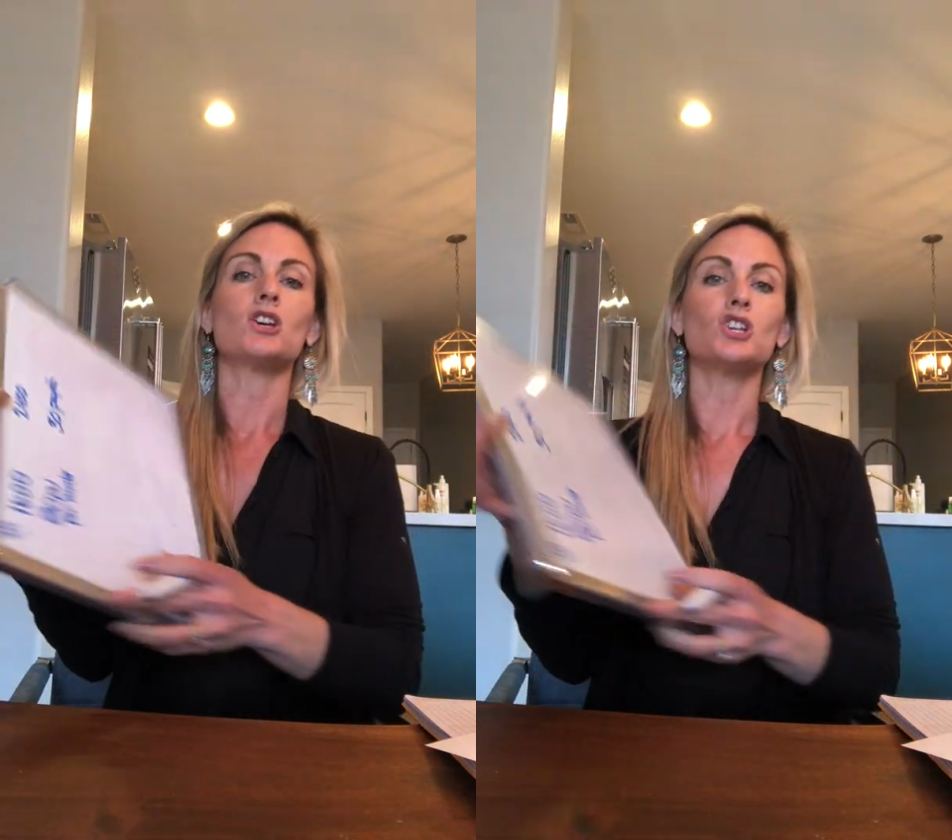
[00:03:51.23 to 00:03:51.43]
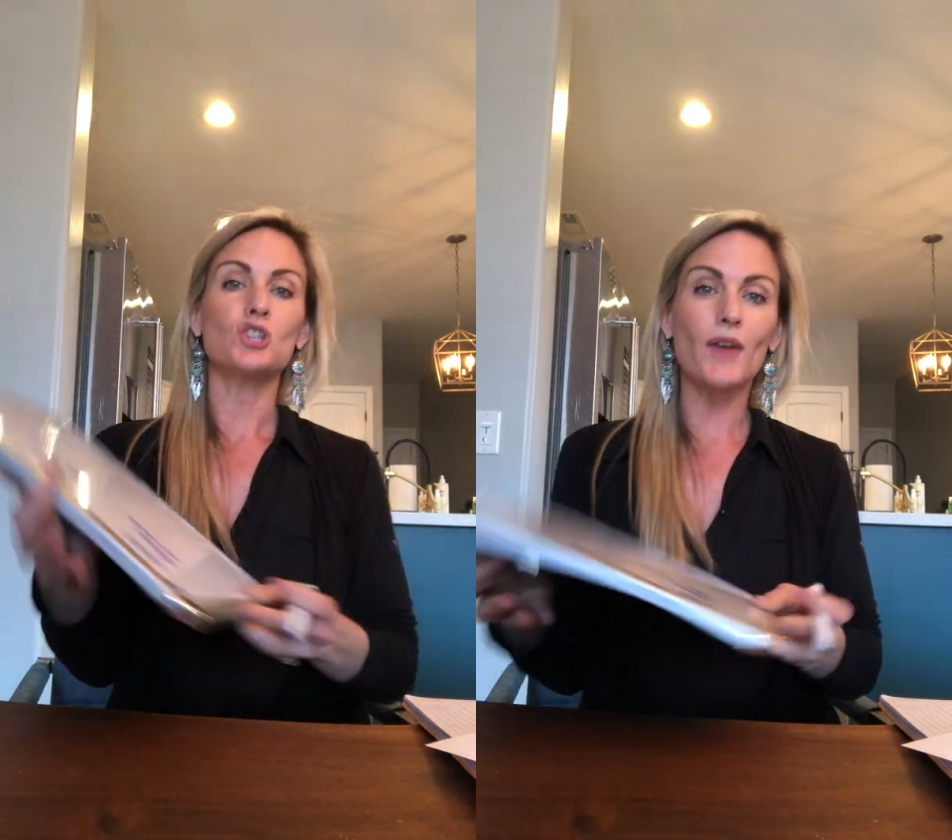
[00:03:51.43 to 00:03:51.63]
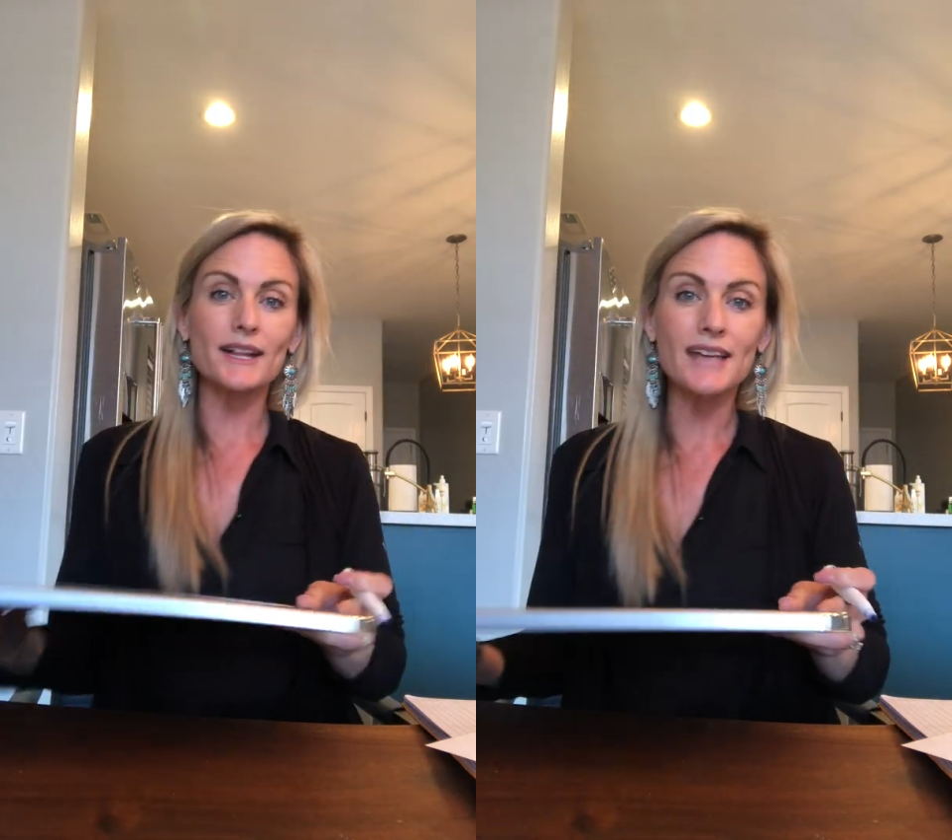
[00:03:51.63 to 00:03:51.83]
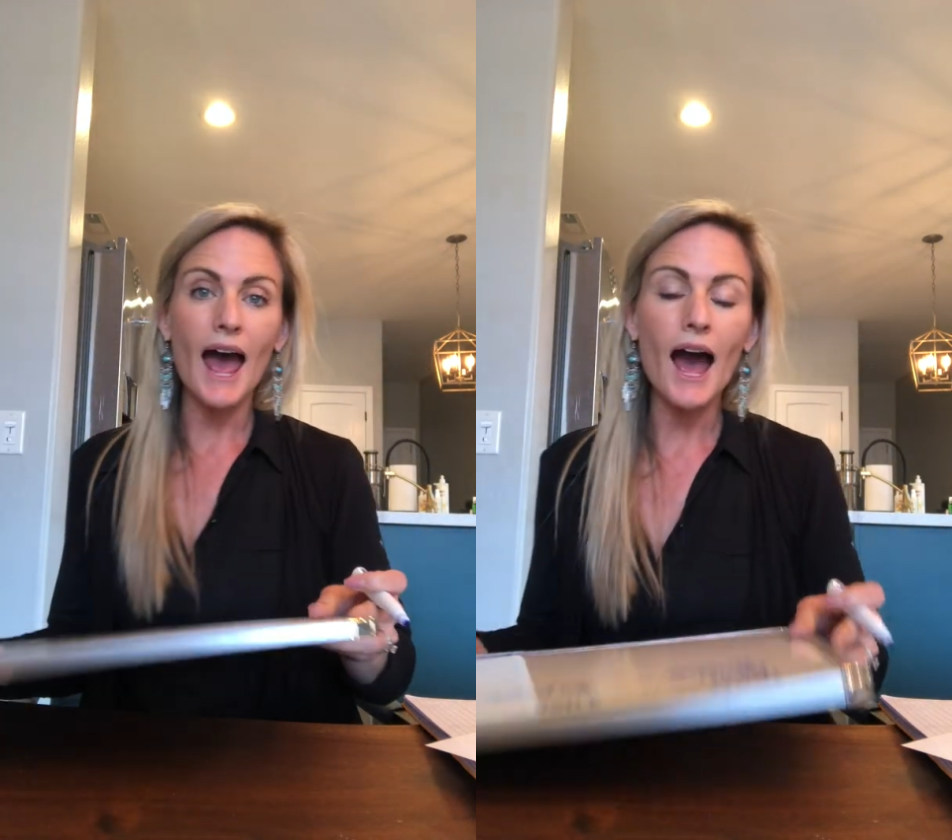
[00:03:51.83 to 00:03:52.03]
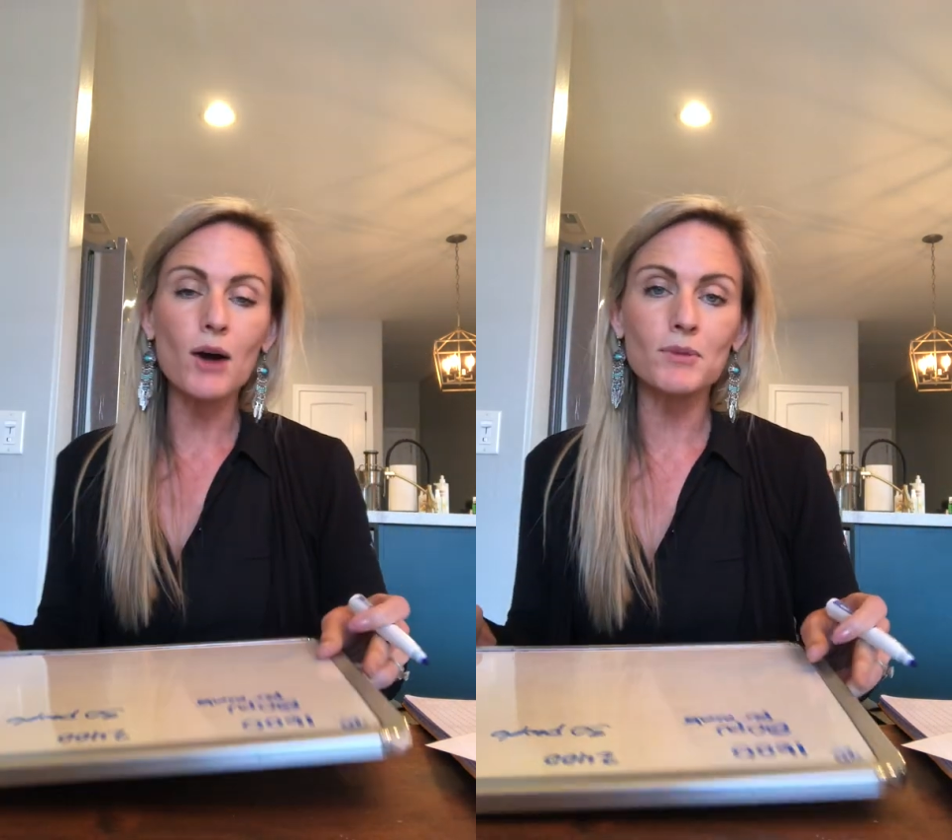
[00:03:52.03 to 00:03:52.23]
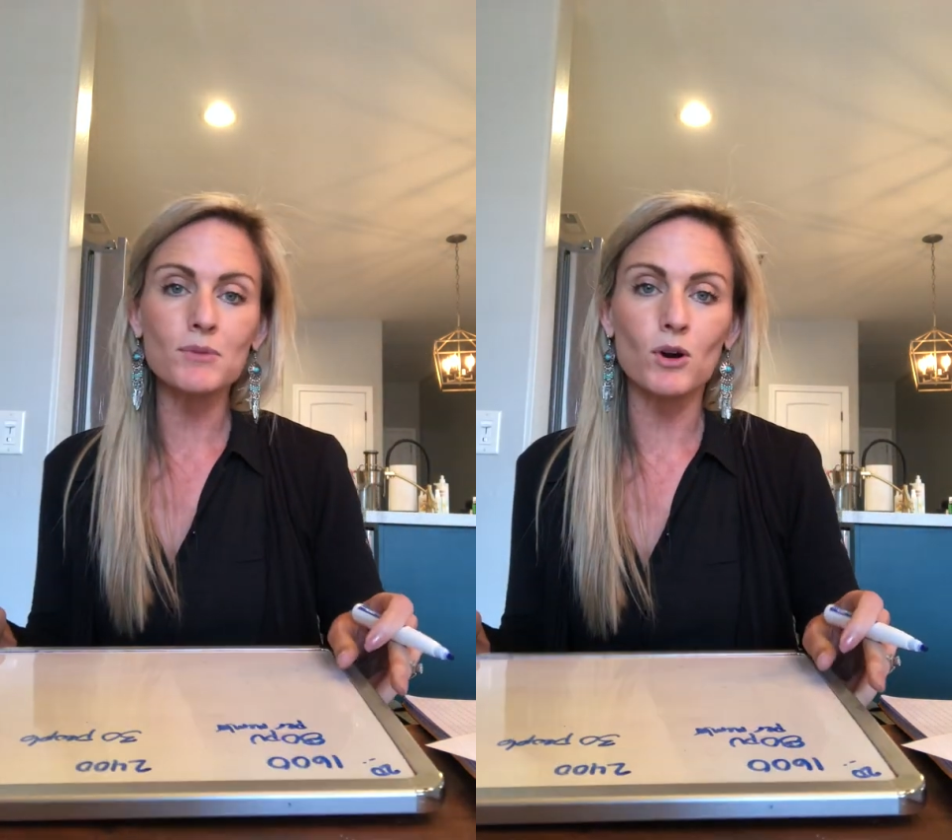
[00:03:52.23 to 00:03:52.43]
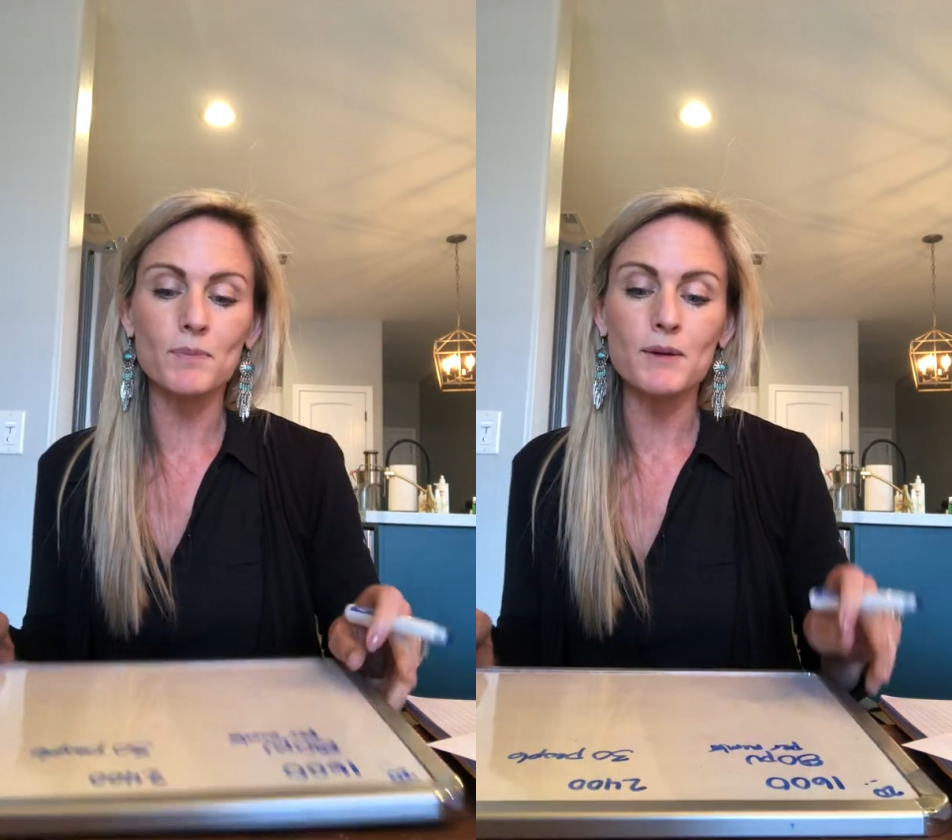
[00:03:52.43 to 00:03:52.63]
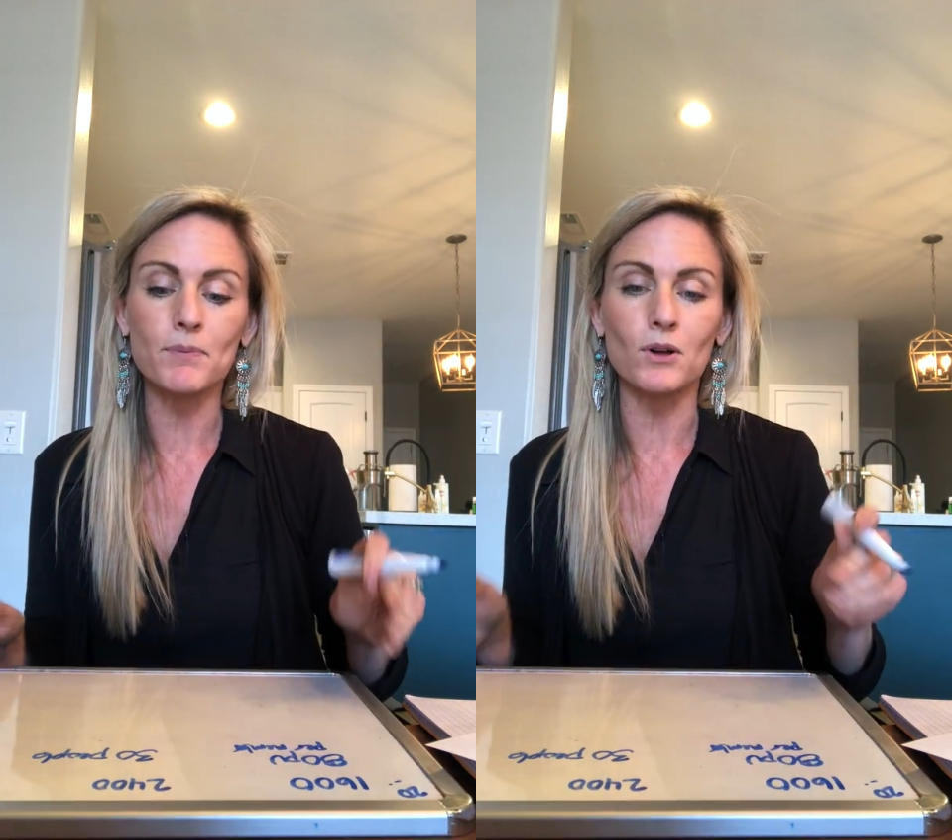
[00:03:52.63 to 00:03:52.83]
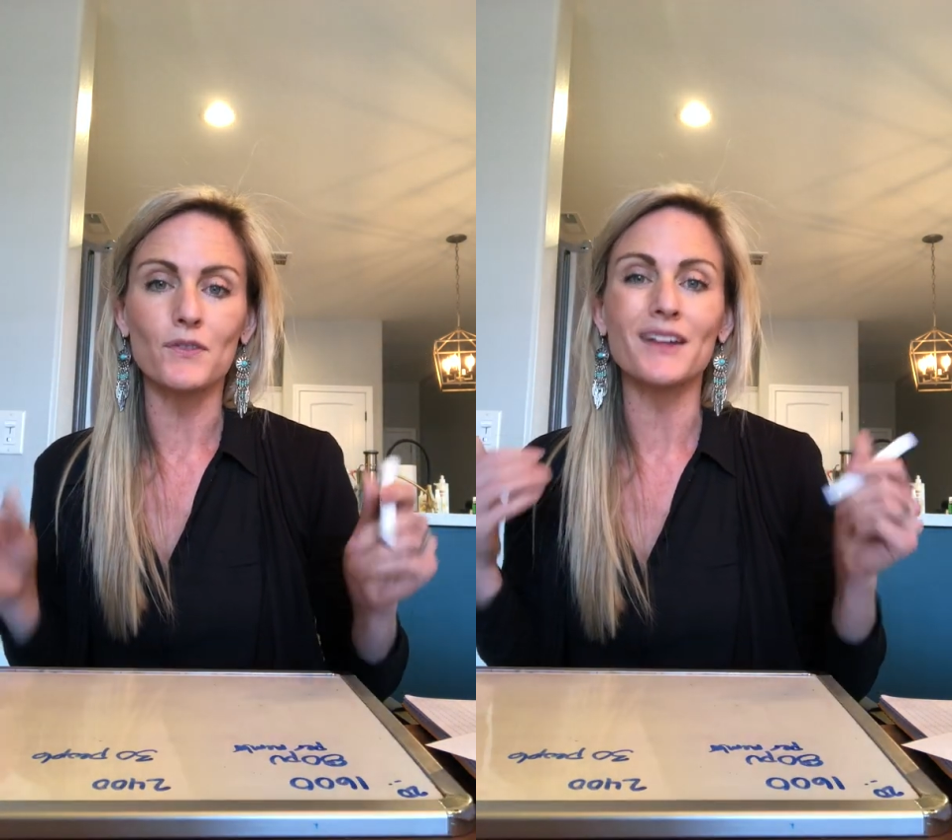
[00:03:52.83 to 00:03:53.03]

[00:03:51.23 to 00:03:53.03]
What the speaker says: So that's how many more people?